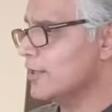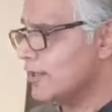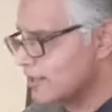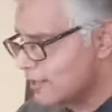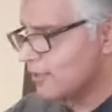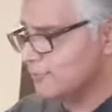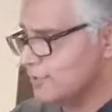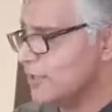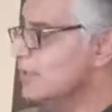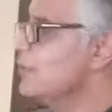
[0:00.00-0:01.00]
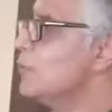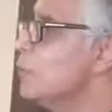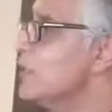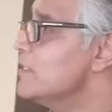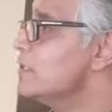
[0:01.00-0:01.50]
kernel of the
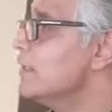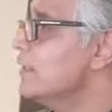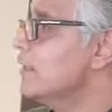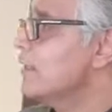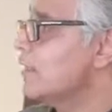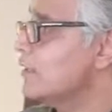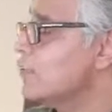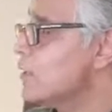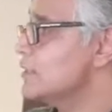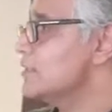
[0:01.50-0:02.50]
wheat, and it works